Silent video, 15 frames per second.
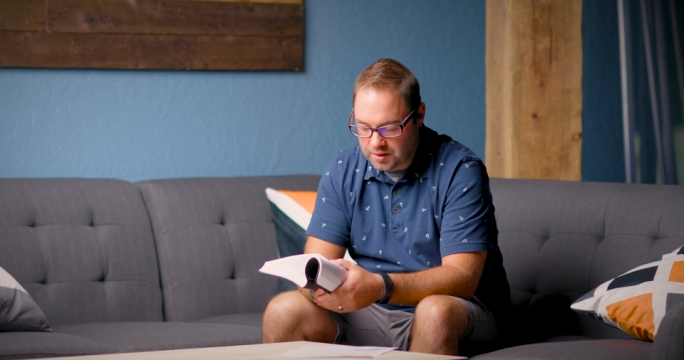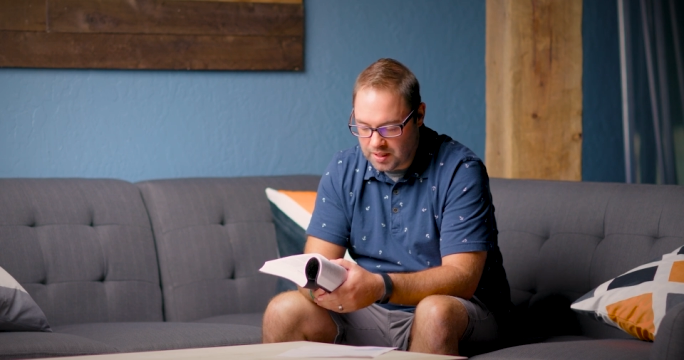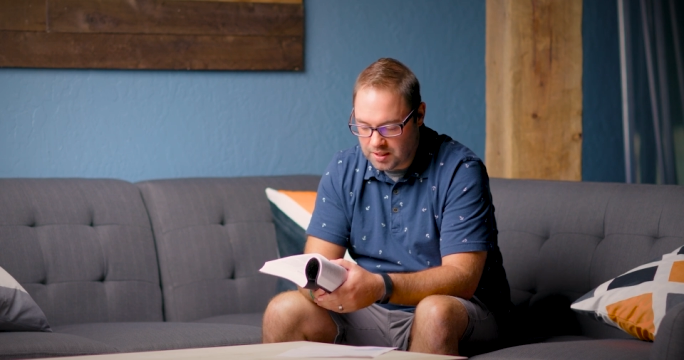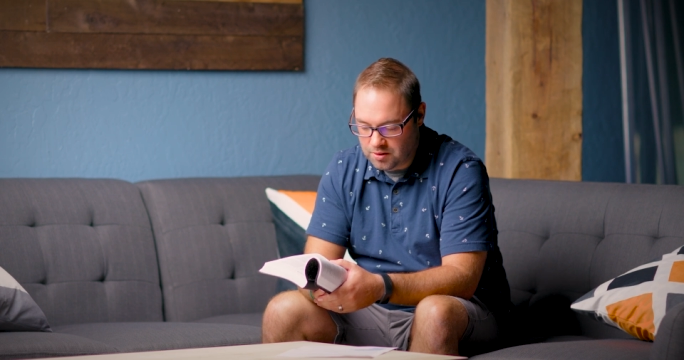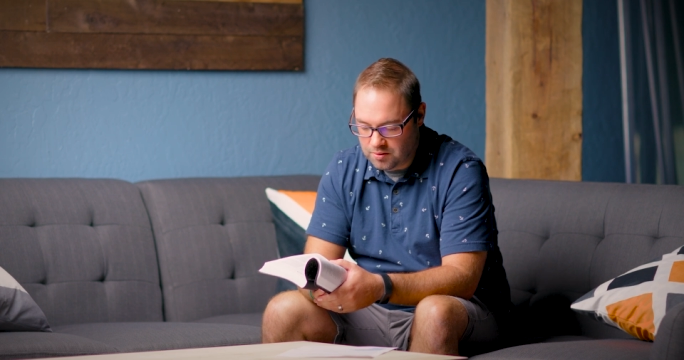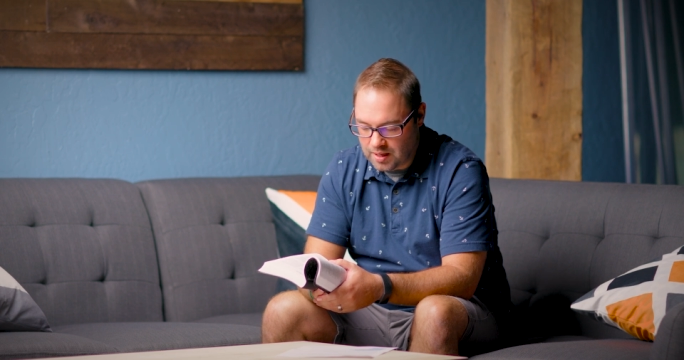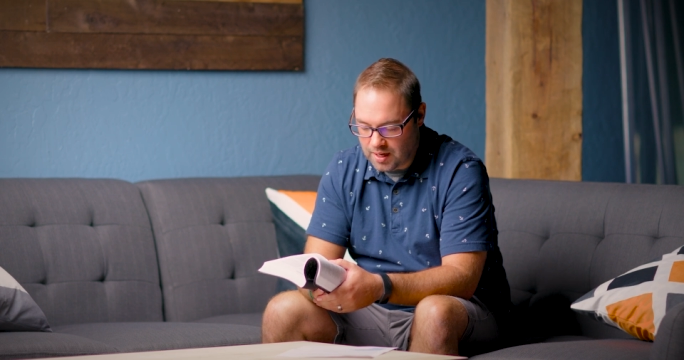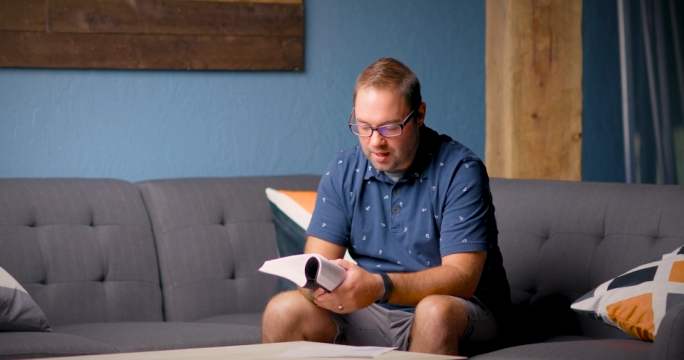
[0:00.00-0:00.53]

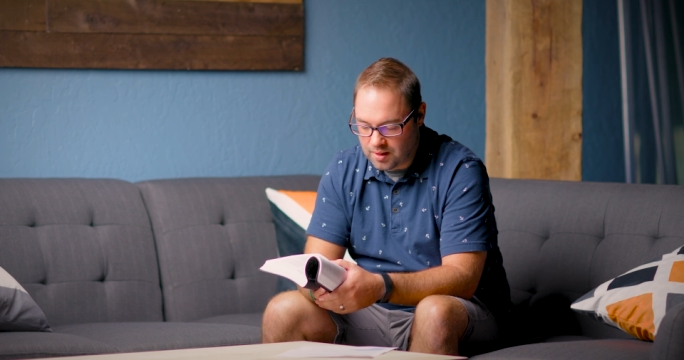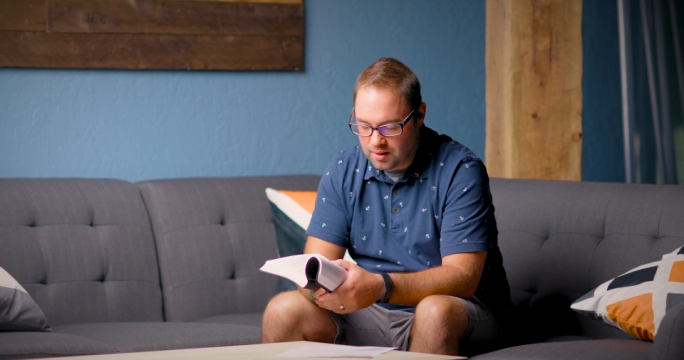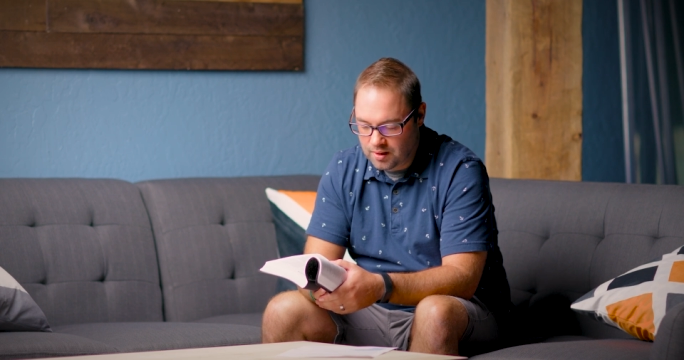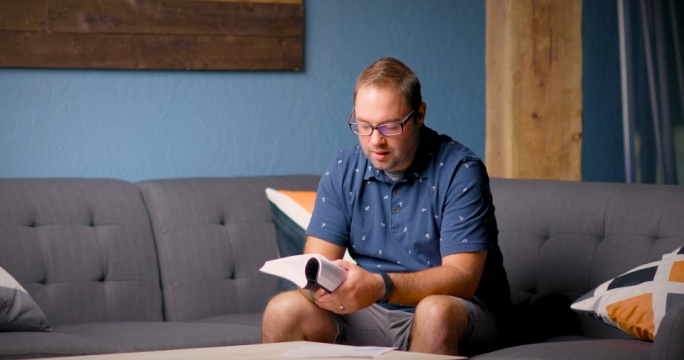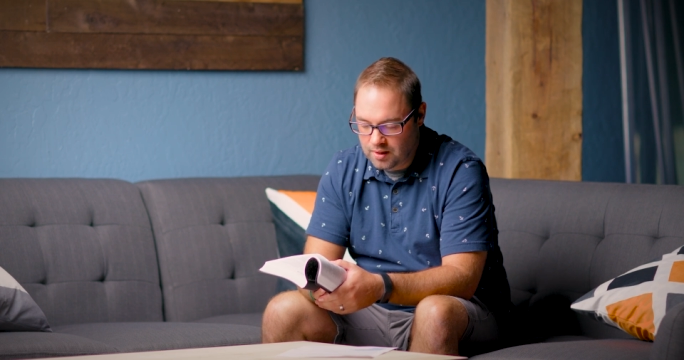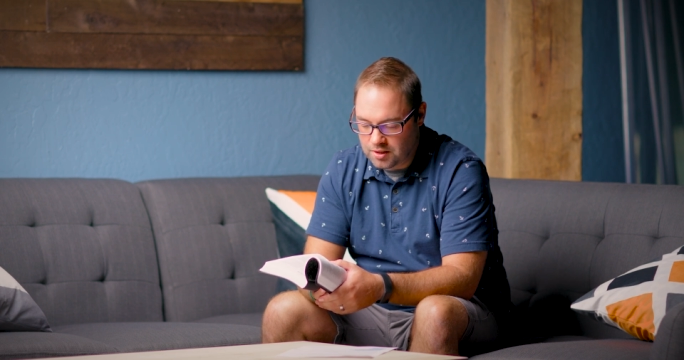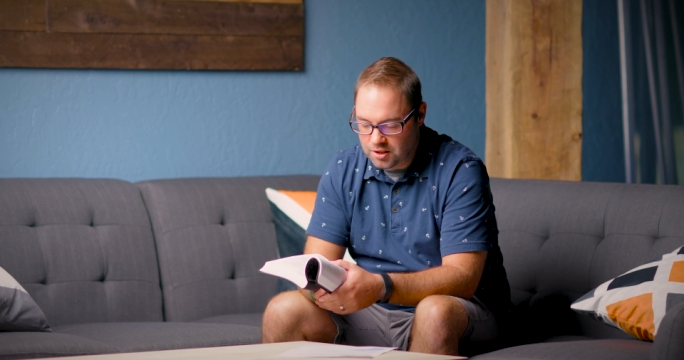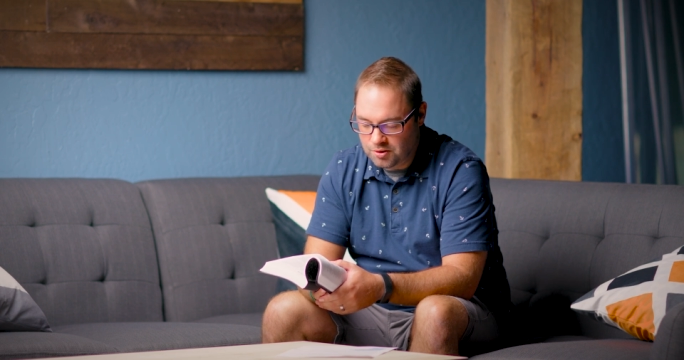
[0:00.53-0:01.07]
Thank you that
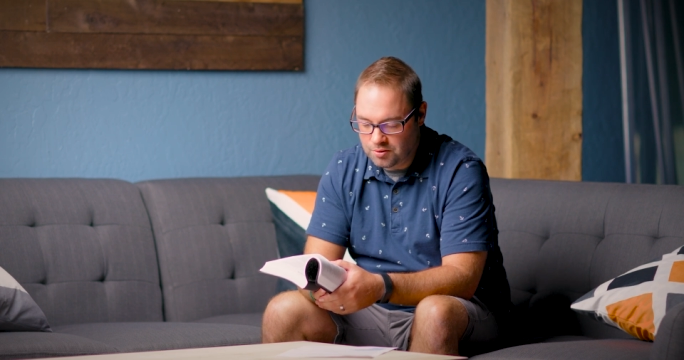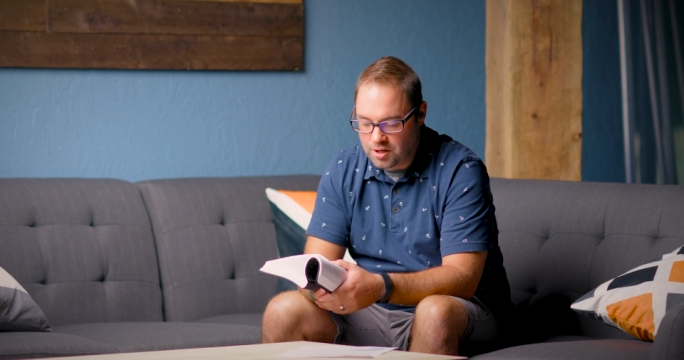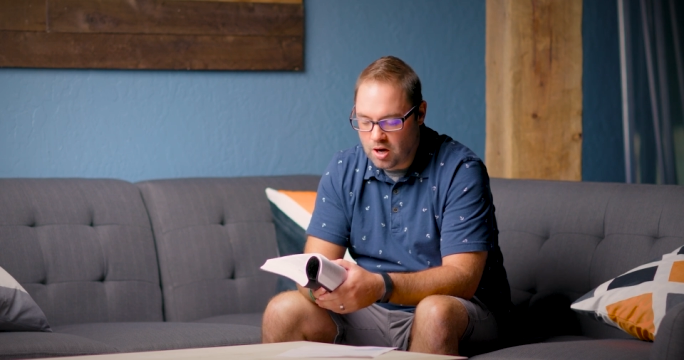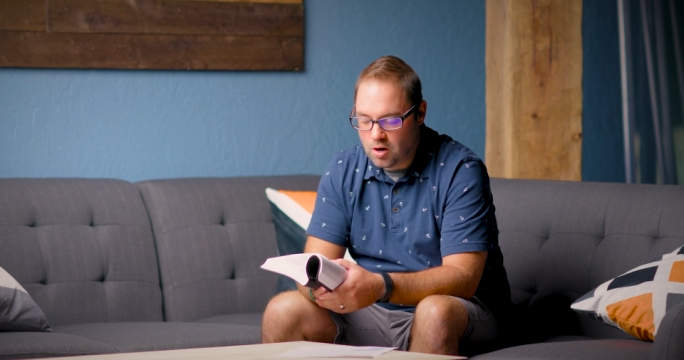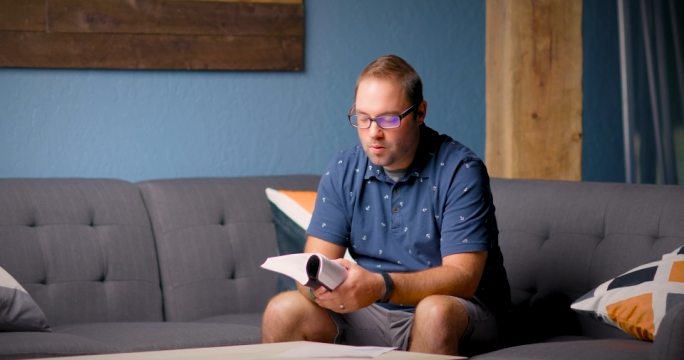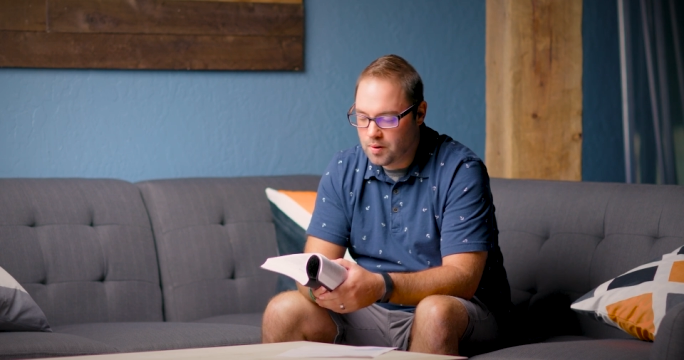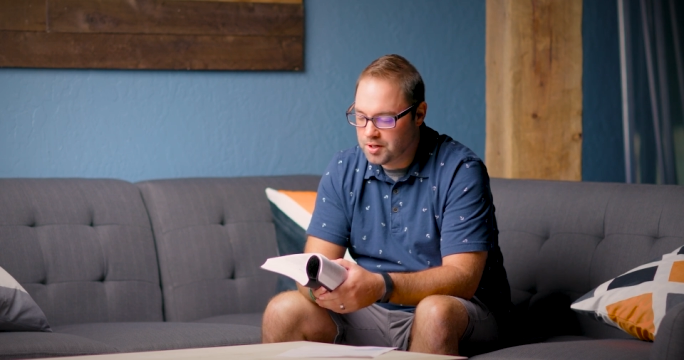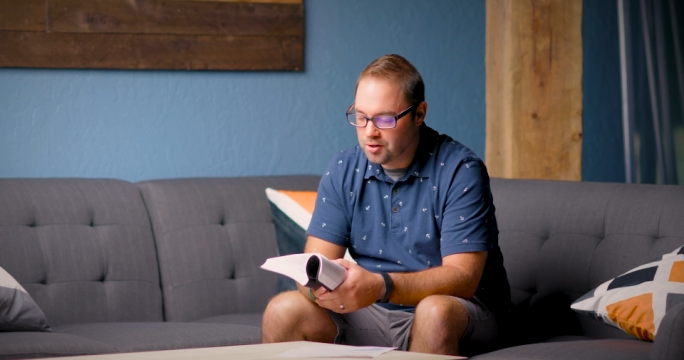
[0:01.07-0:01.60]
you
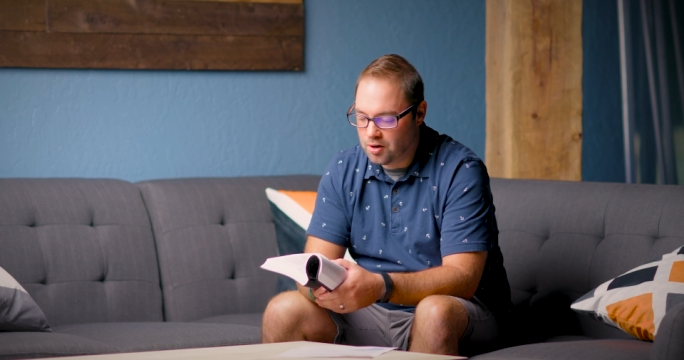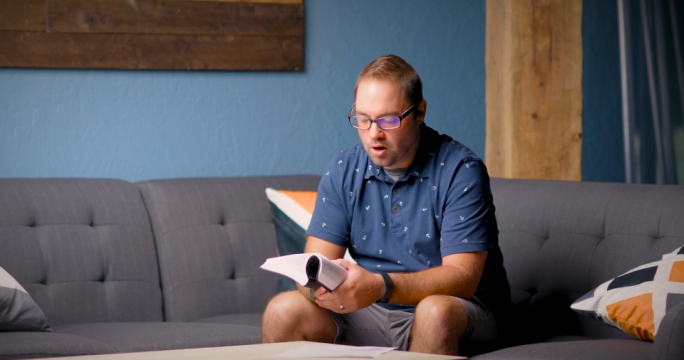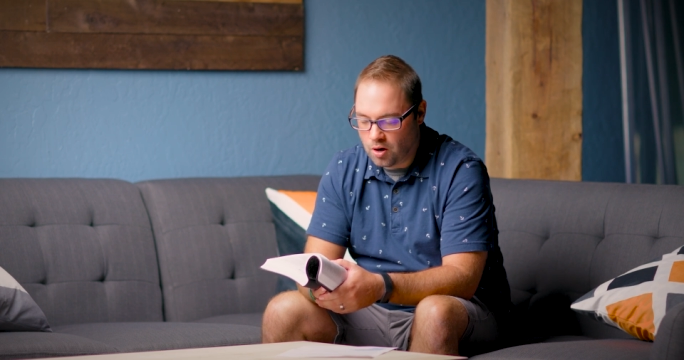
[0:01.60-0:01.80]
know and you're